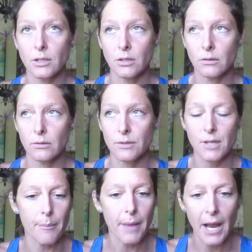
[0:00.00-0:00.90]
to
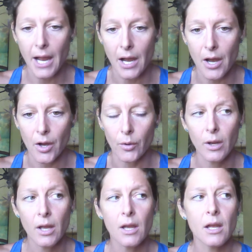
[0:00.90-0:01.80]

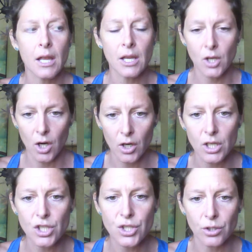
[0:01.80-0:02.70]
somehow
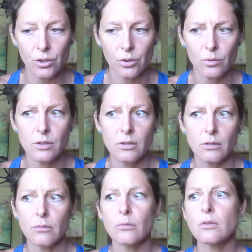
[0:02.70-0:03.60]
encourage you
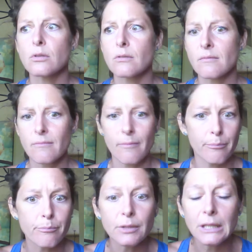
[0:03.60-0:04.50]
to
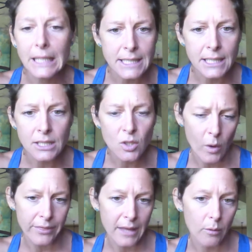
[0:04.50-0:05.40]
listen to
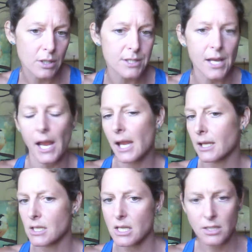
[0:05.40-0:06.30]
what they were
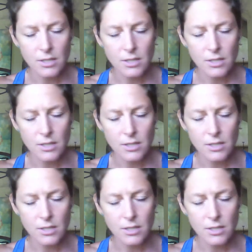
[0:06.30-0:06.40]
saying and to